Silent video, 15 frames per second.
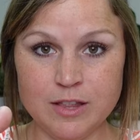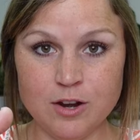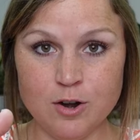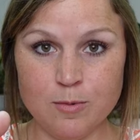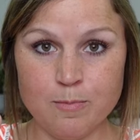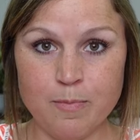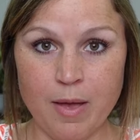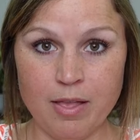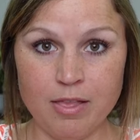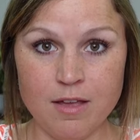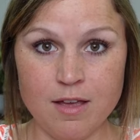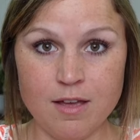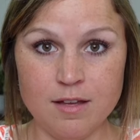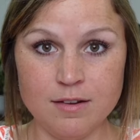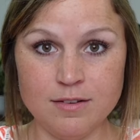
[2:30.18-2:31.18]
then her
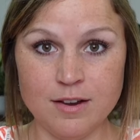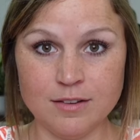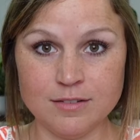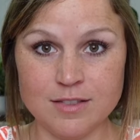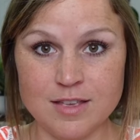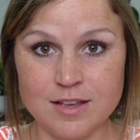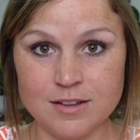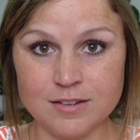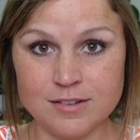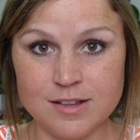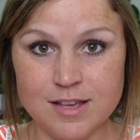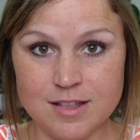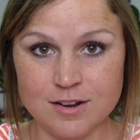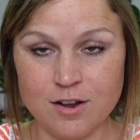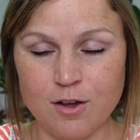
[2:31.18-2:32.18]
belly does this
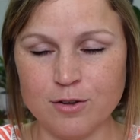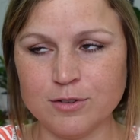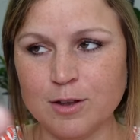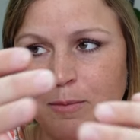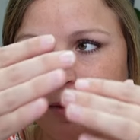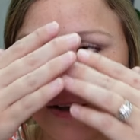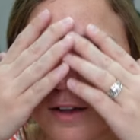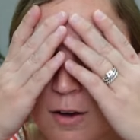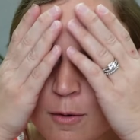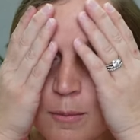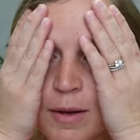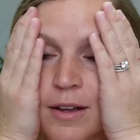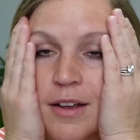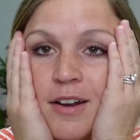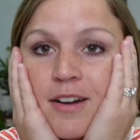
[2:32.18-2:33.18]
and goes, I'm like, oh
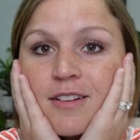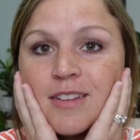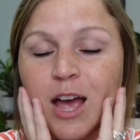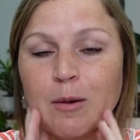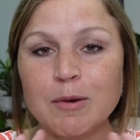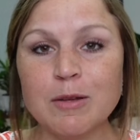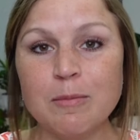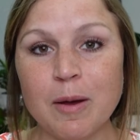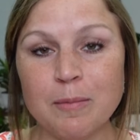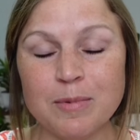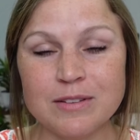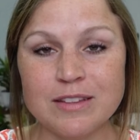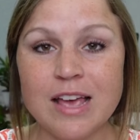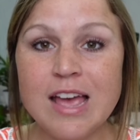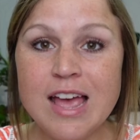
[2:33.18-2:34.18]
my goodness, how many
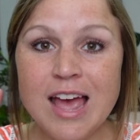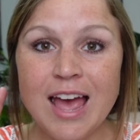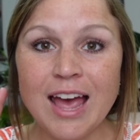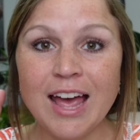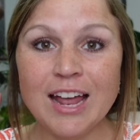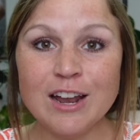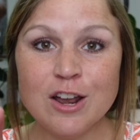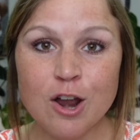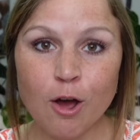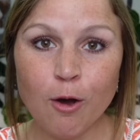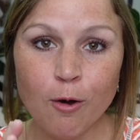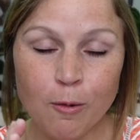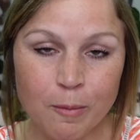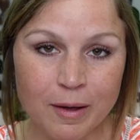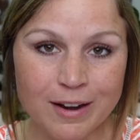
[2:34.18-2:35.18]
puppies? And
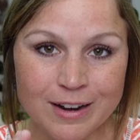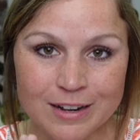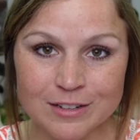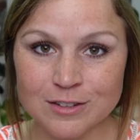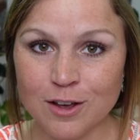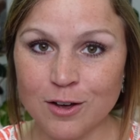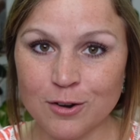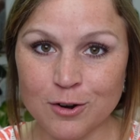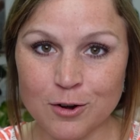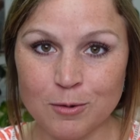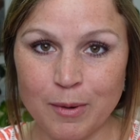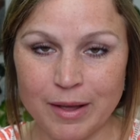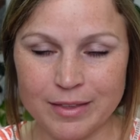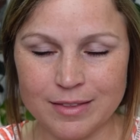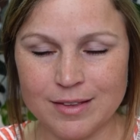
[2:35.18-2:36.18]
nobody is on her
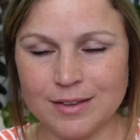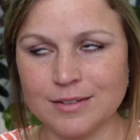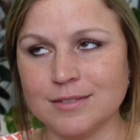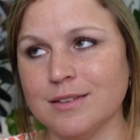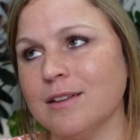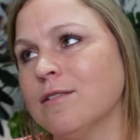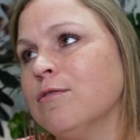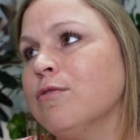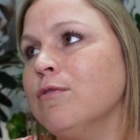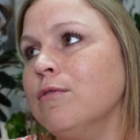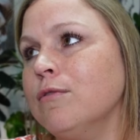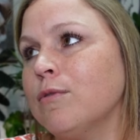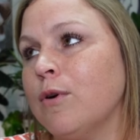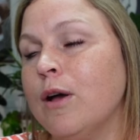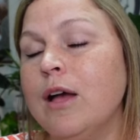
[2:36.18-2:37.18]
wait list.
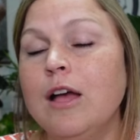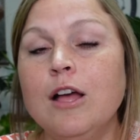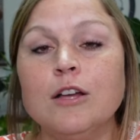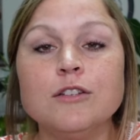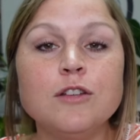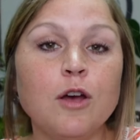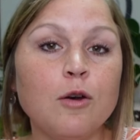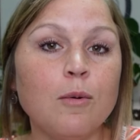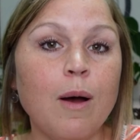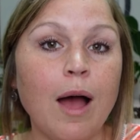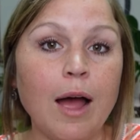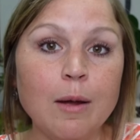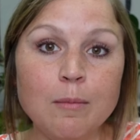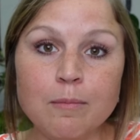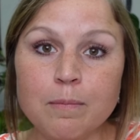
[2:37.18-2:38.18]
Whew. So
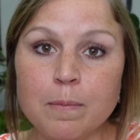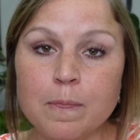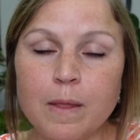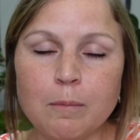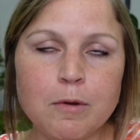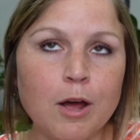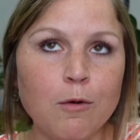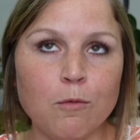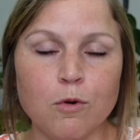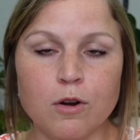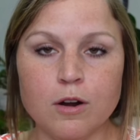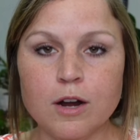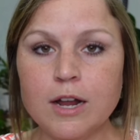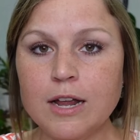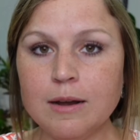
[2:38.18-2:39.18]
I'm I'm not
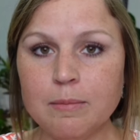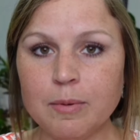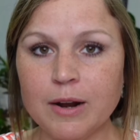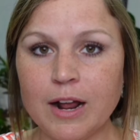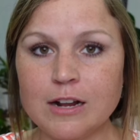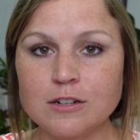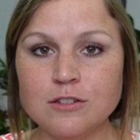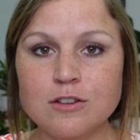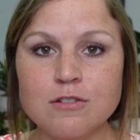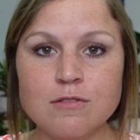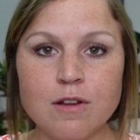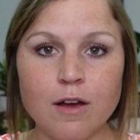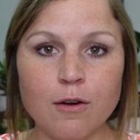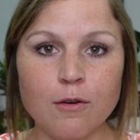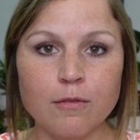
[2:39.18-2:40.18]
worried, but I do
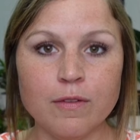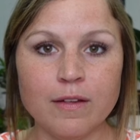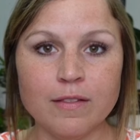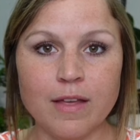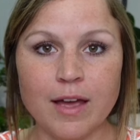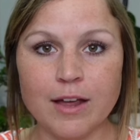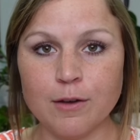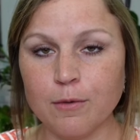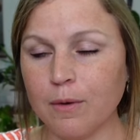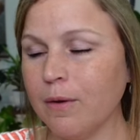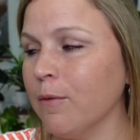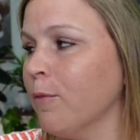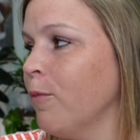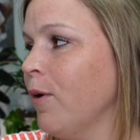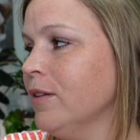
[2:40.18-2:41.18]
know that like
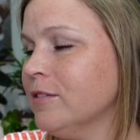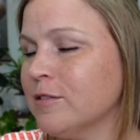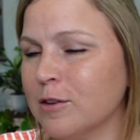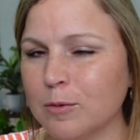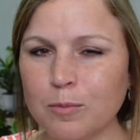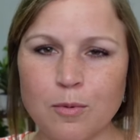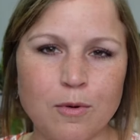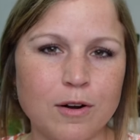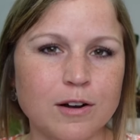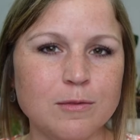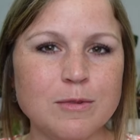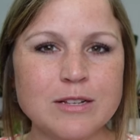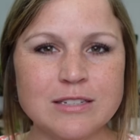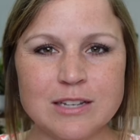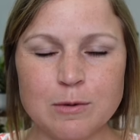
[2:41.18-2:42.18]
once they're born and
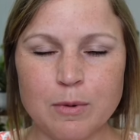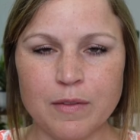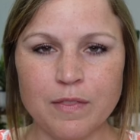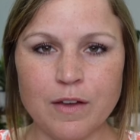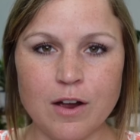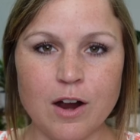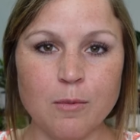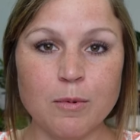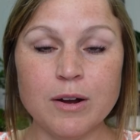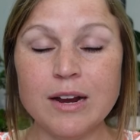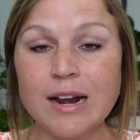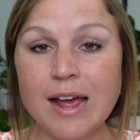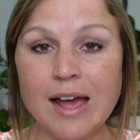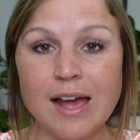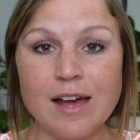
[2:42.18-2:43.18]
we see what they are, we're
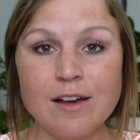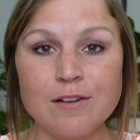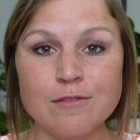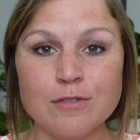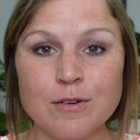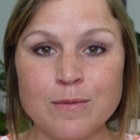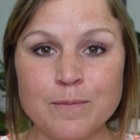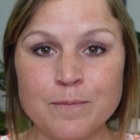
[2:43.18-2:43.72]
gonna have